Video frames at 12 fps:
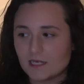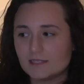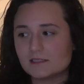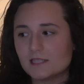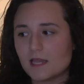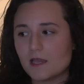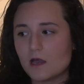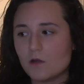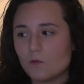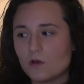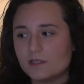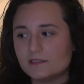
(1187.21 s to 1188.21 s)
Let's say I
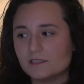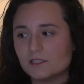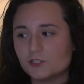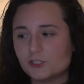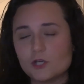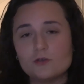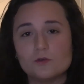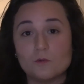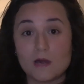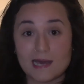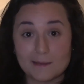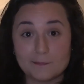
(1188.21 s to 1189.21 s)
wanted to show you
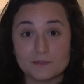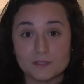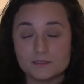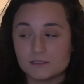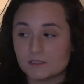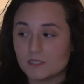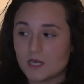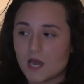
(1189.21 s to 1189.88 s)
what happened.